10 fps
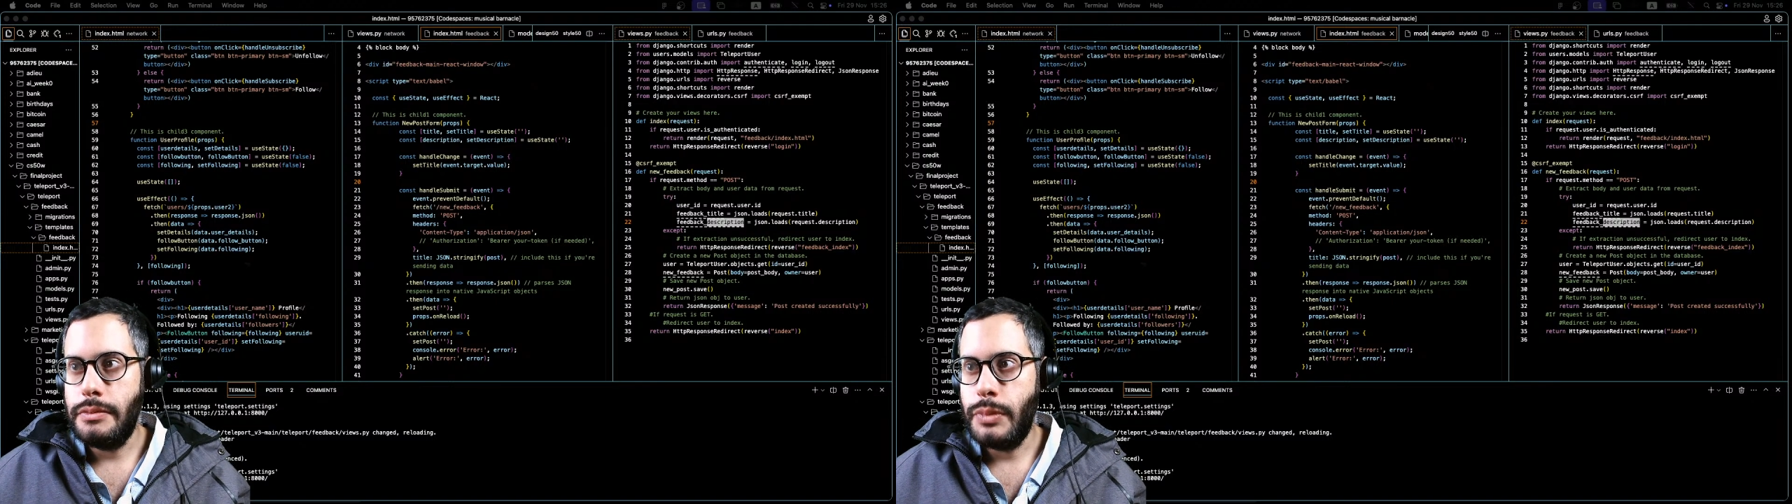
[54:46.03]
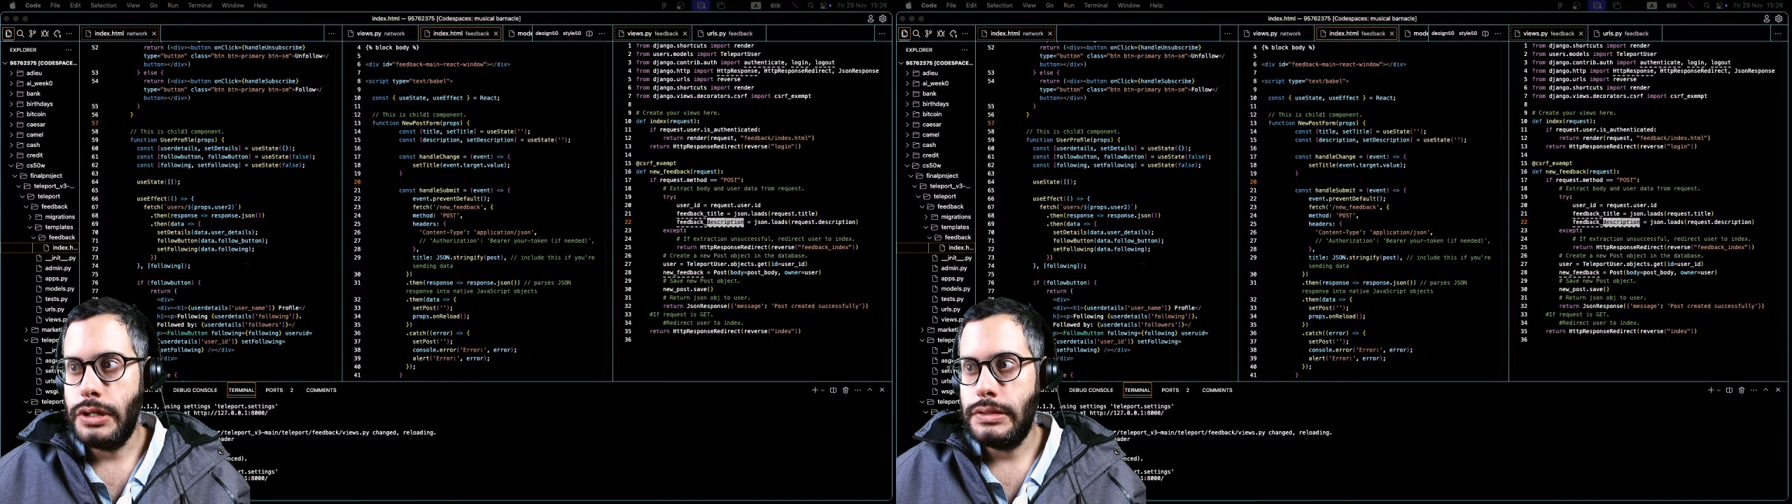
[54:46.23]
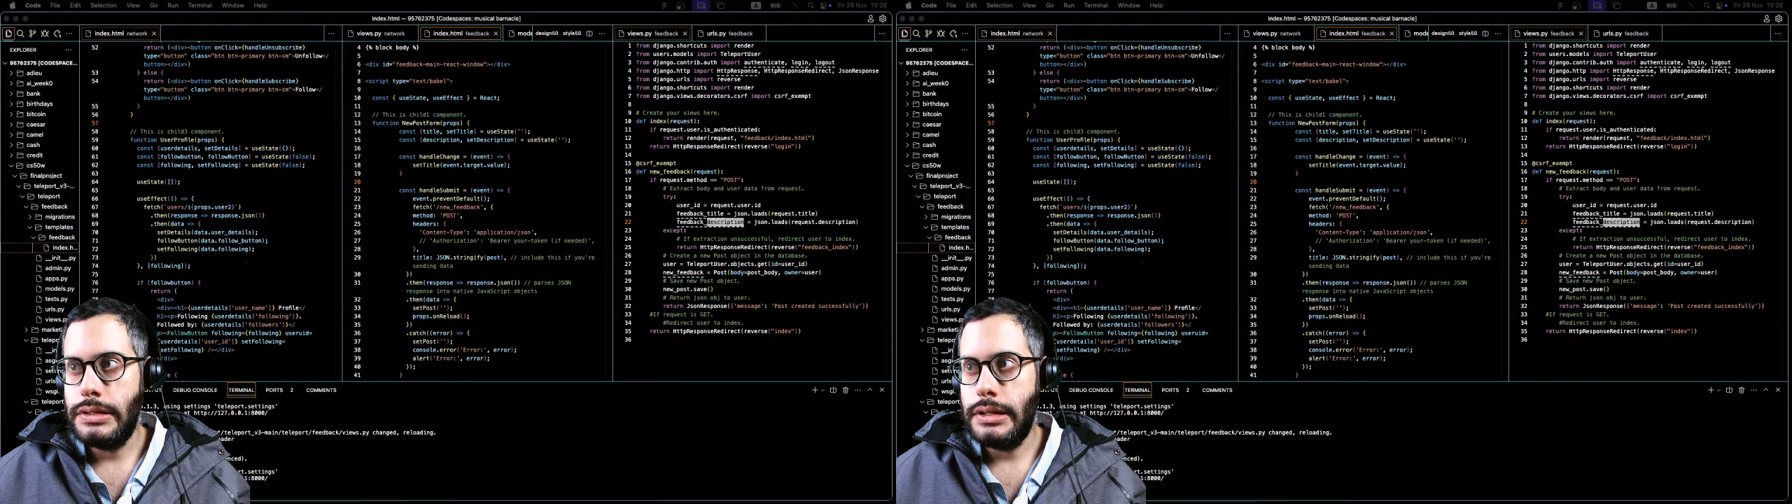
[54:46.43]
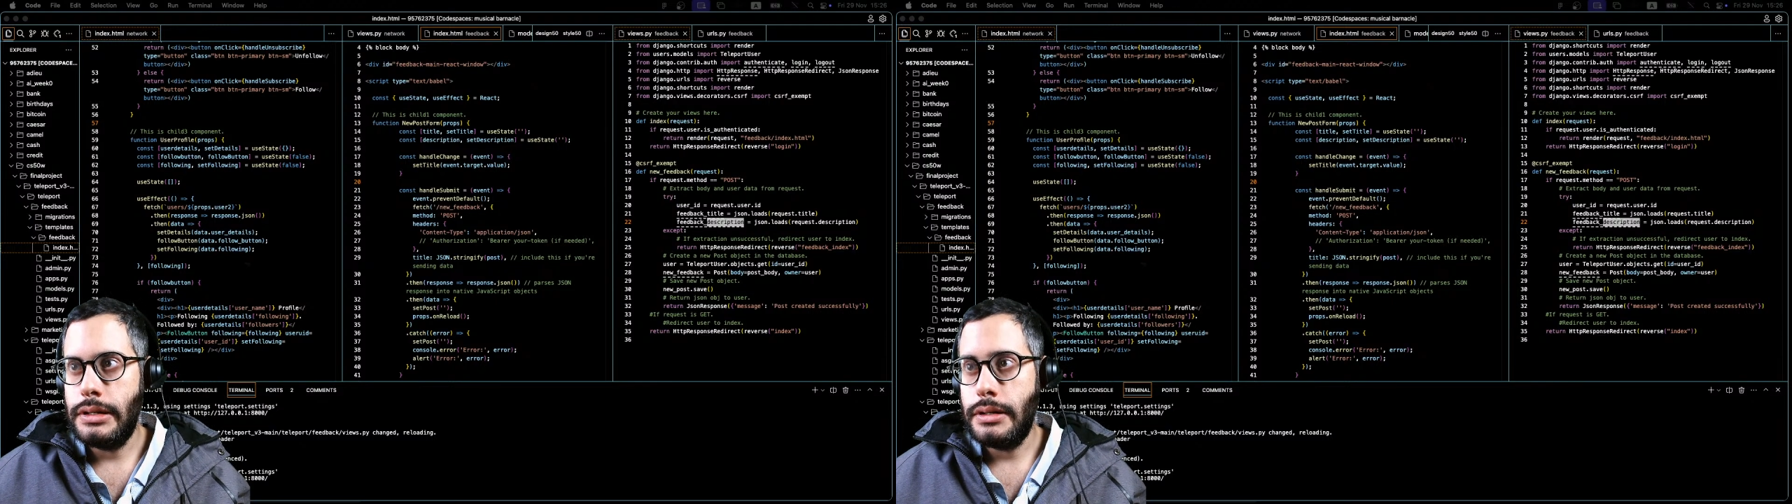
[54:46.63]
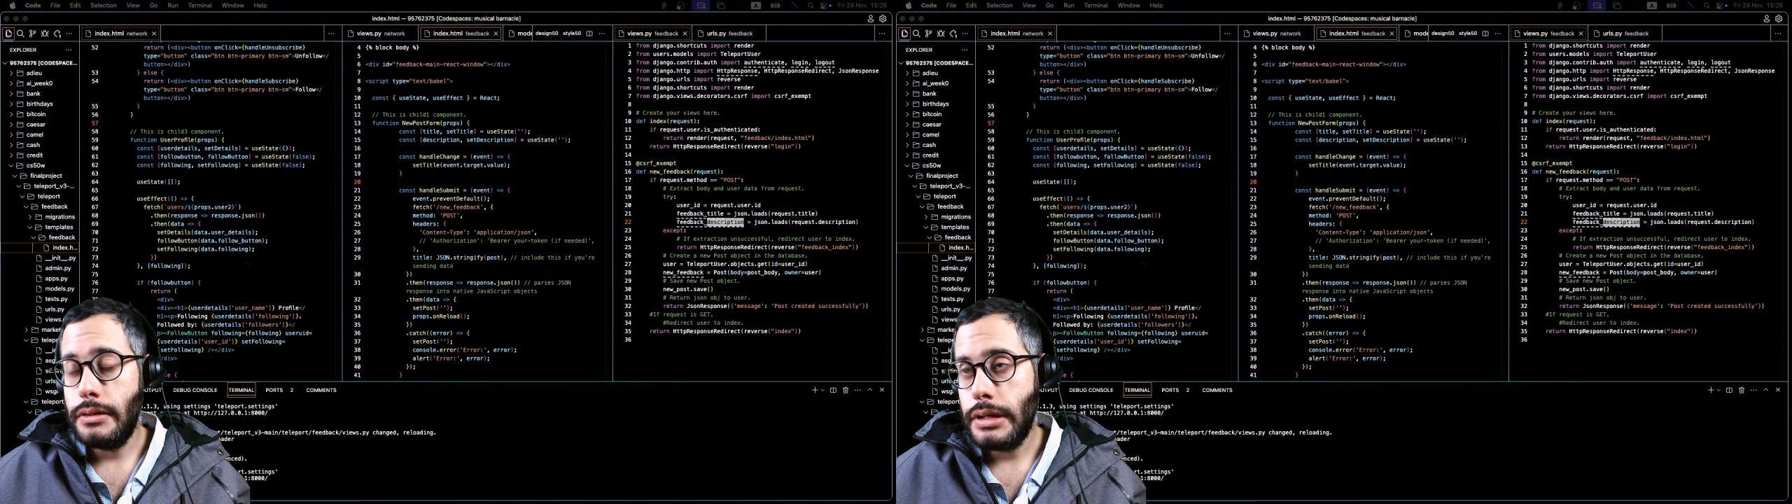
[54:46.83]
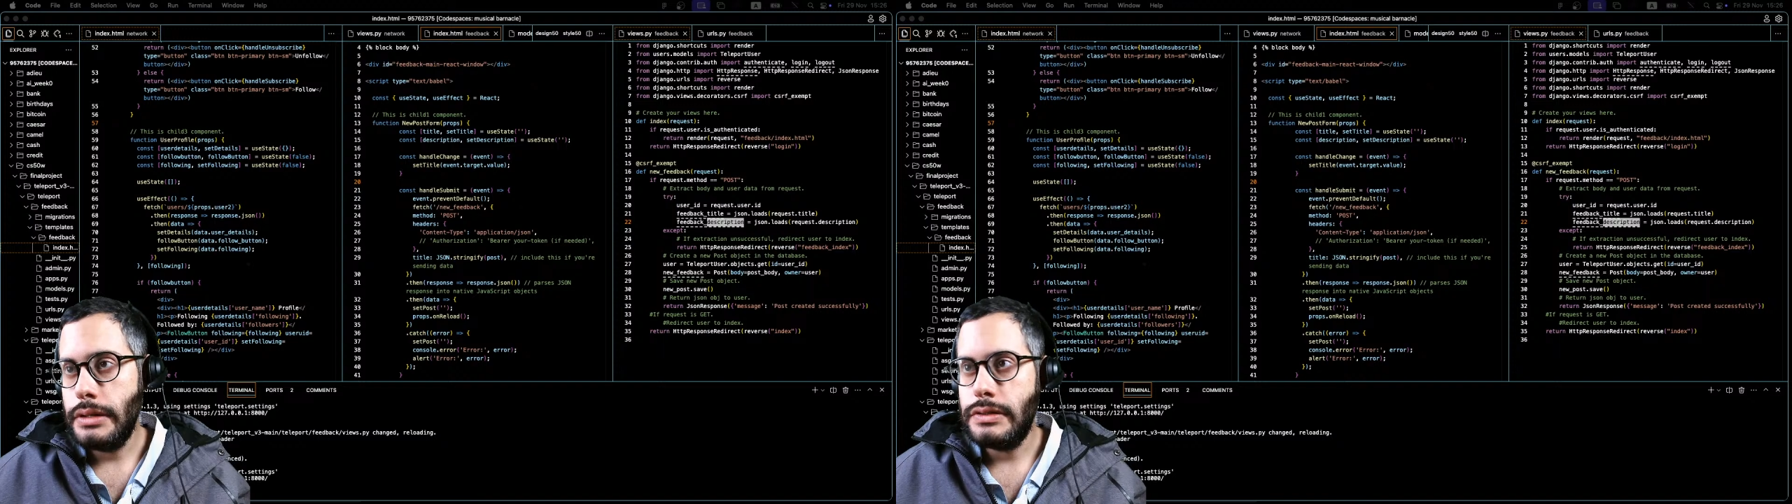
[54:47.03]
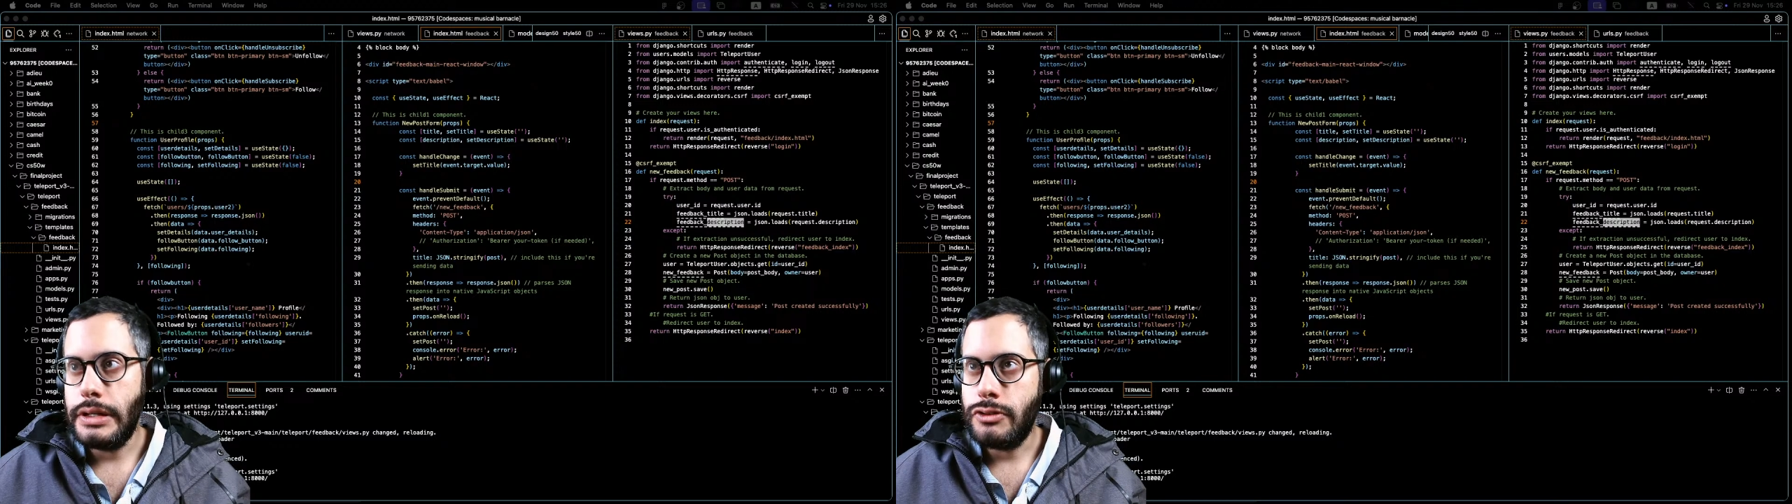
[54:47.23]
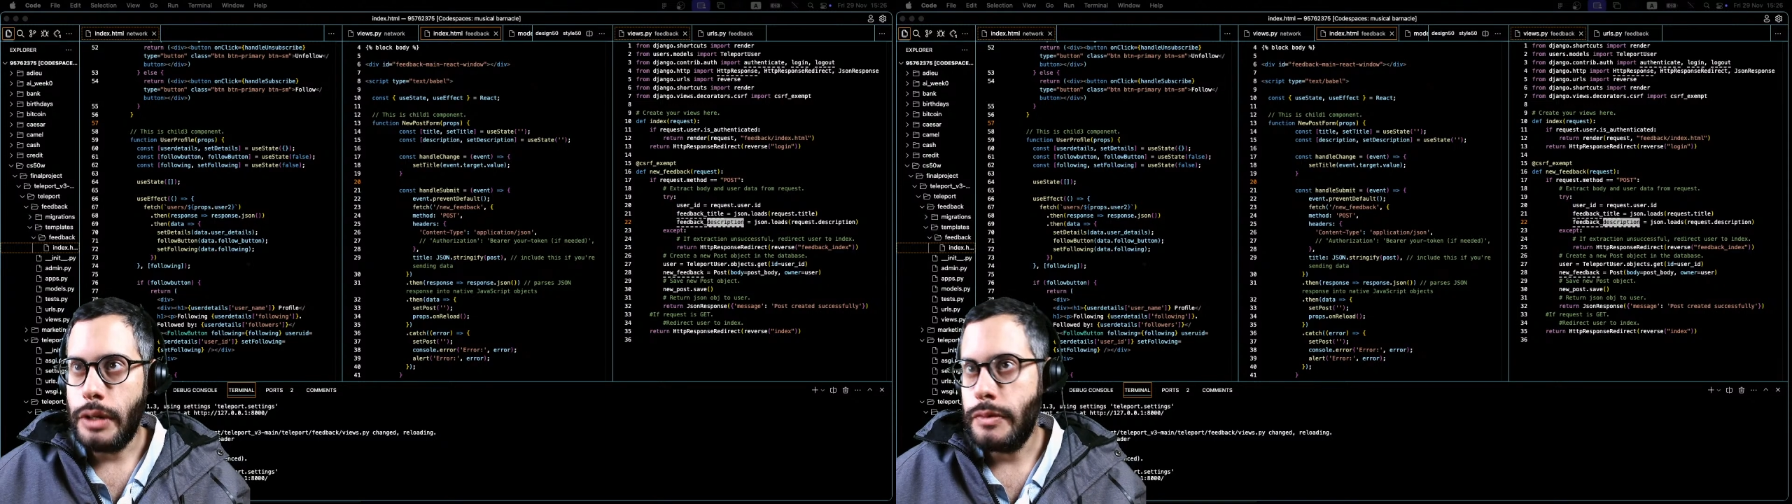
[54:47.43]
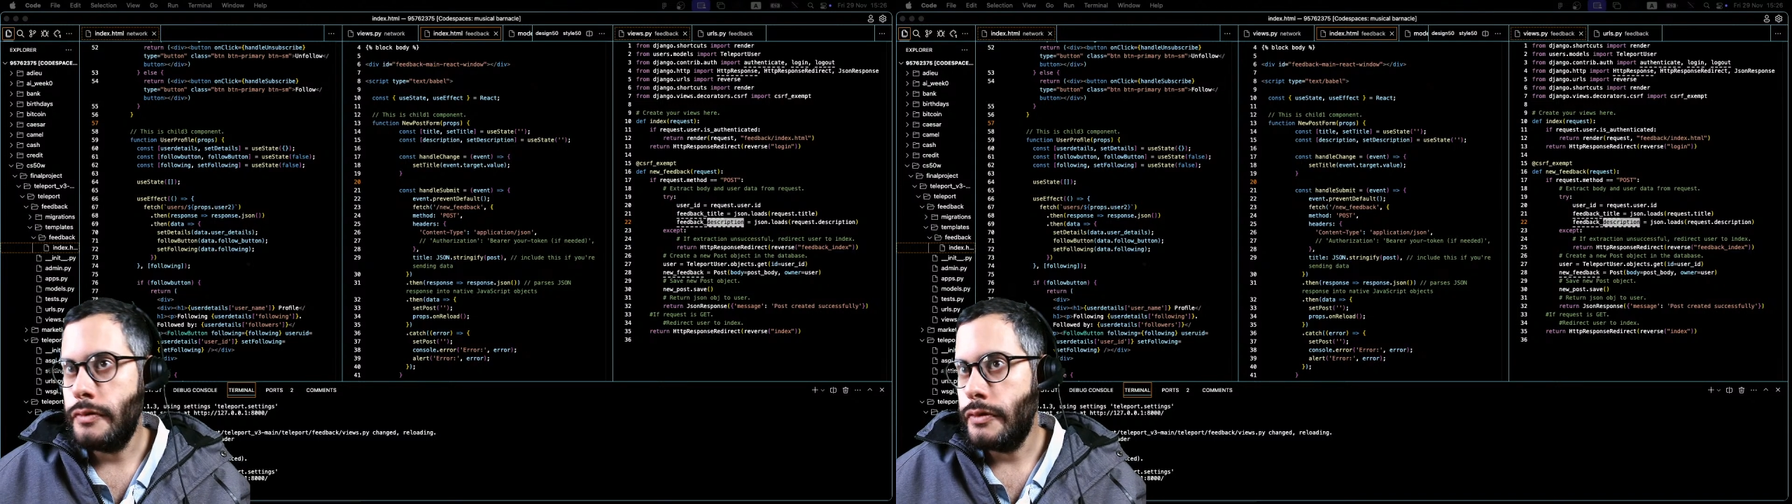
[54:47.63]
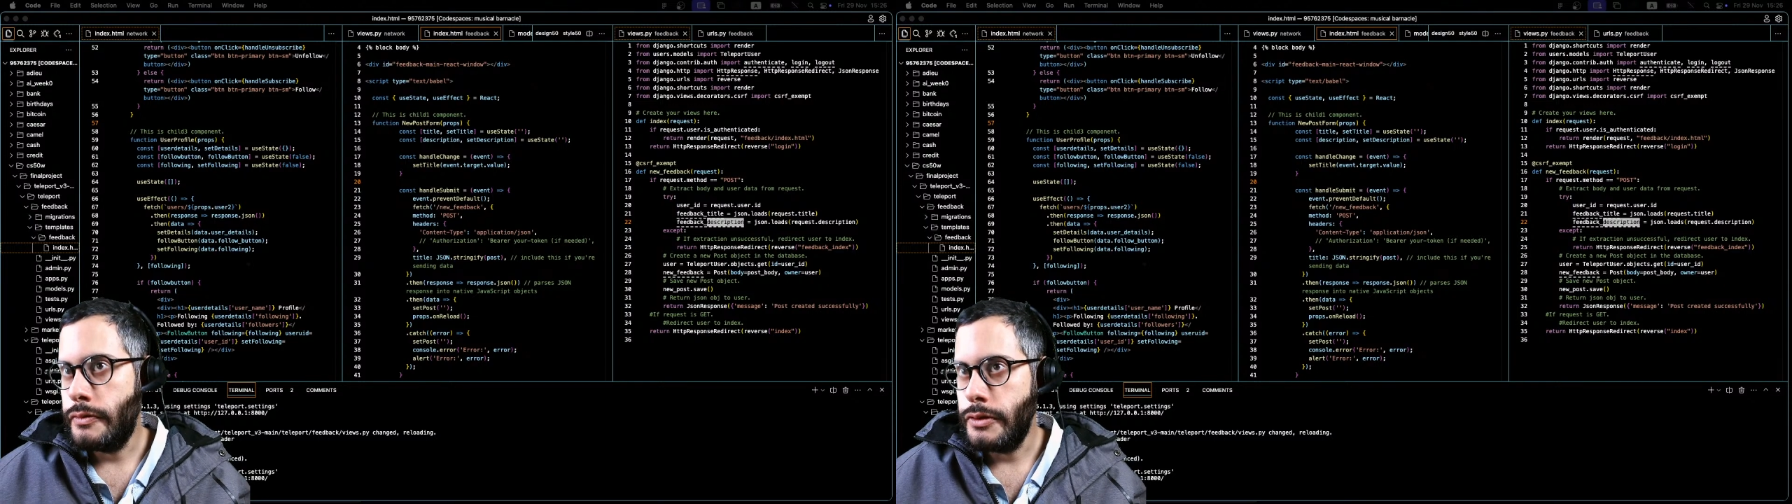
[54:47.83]
But okay, so I dropped it
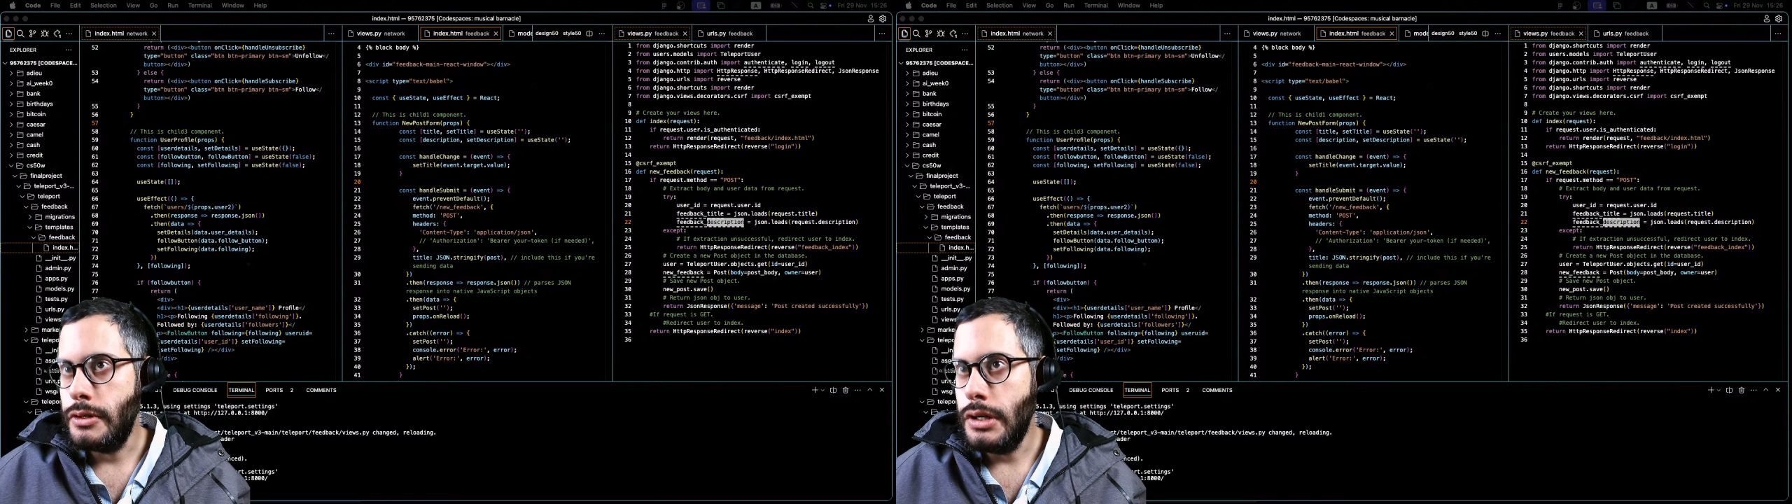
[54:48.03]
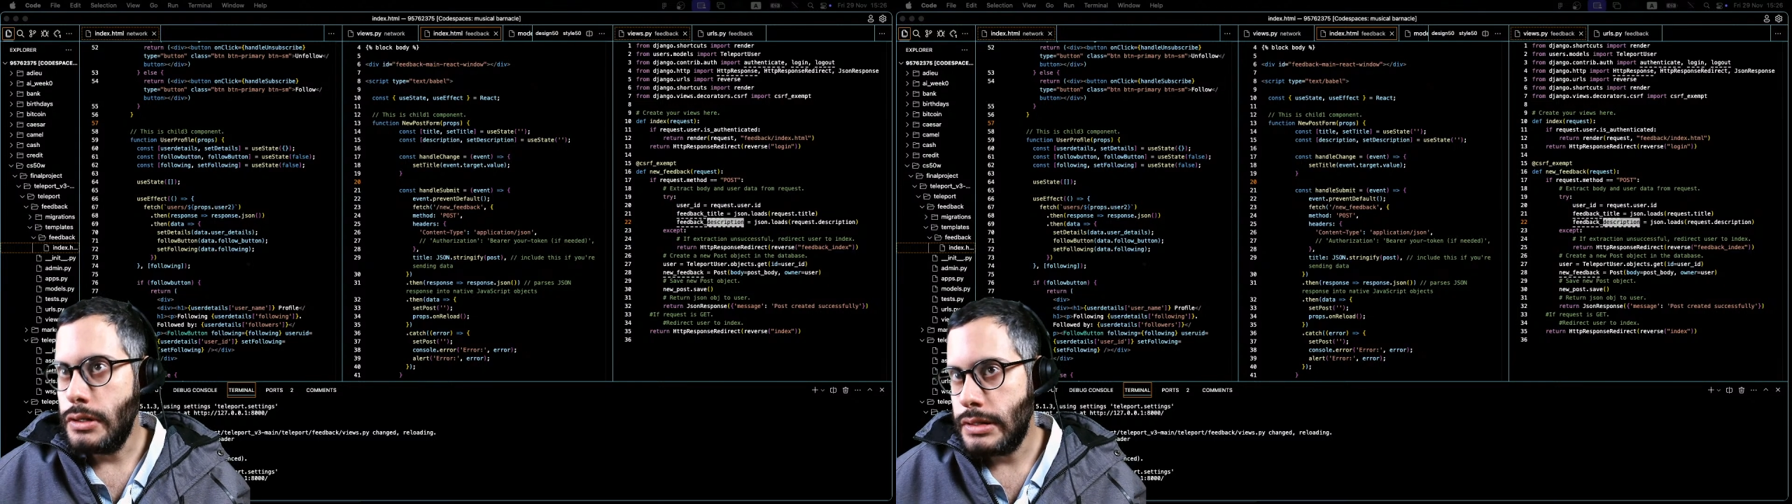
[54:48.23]
for a few years,